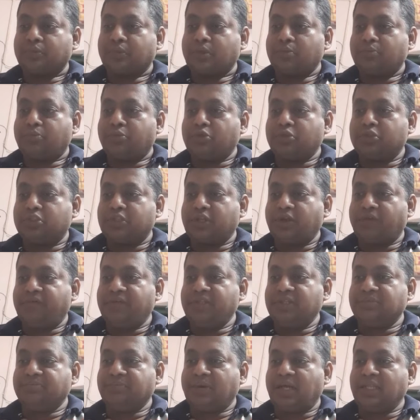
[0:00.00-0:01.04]
Post
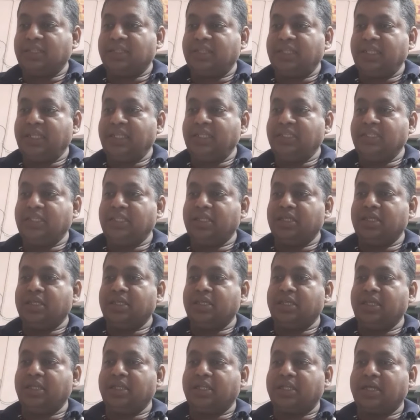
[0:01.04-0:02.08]
office monthly
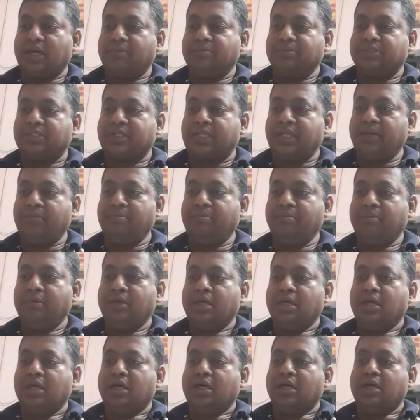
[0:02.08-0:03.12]
income scheme,
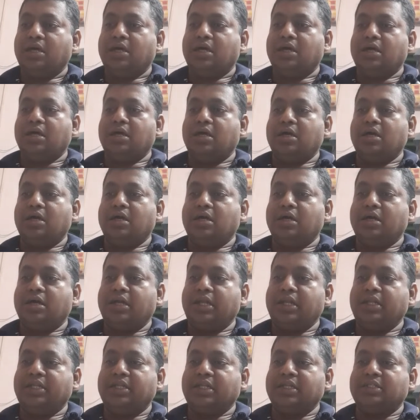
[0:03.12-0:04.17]

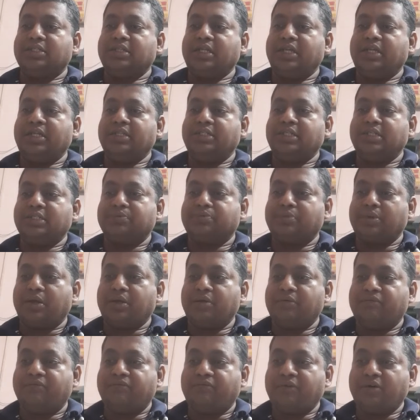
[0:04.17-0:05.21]
interest rate is
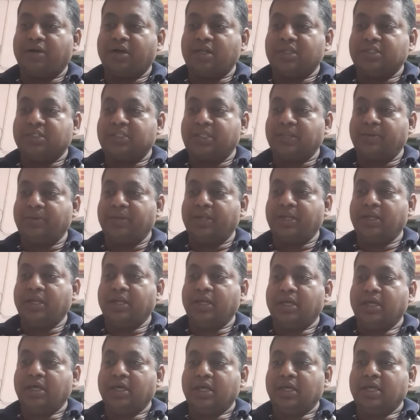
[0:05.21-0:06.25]

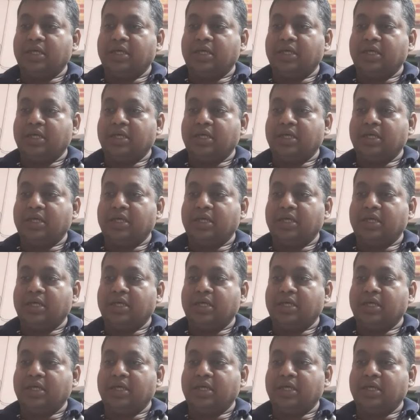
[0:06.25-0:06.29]
6.7,